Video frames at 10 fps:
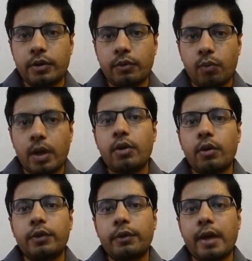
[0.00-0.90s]
one
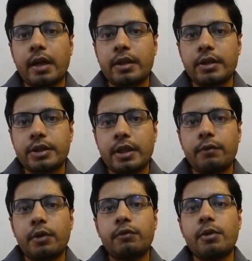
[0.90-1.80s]
of the factors
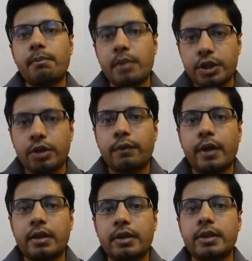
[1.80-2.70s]
and one of the major
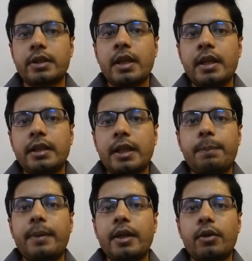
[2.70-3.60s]
factors
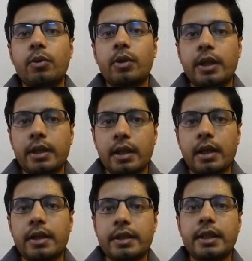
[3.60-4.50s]
that play a role in
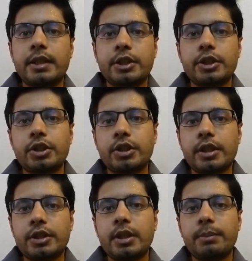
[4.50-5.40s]
our intelligence
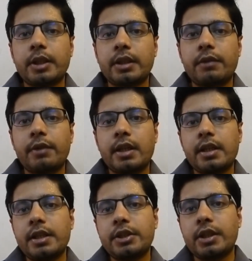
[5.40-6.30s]
is something that we
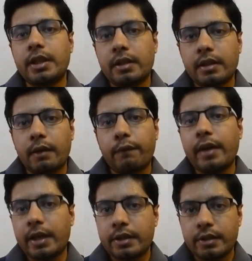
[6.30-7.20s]
can easily
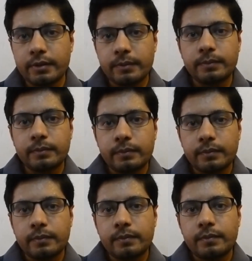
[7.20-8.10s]
affect.
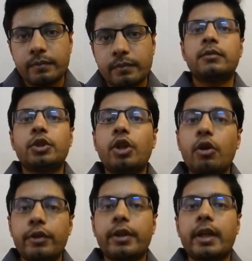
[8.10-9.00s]
So
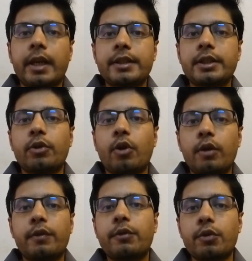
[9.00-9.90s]
now we realize that
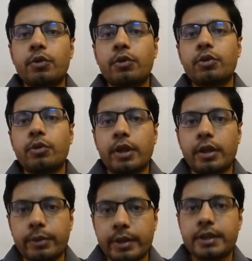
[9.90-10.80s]
all we have to do to
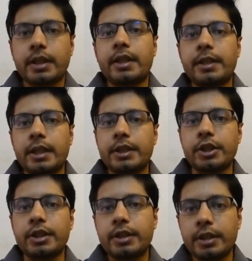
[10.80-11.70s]
increase our
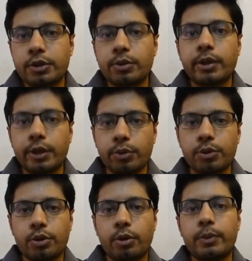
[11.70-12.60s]
intelligence is to
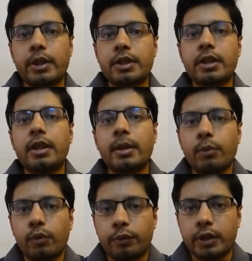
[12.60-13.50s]
reduce or potentially
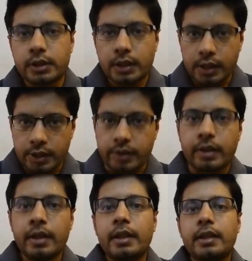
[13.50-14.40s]
remove this
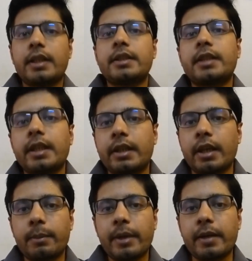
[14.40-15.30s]
clutter that is there
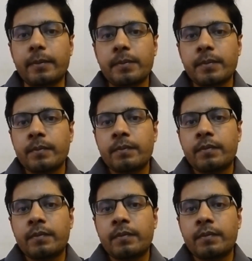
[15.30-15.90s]
in our mind.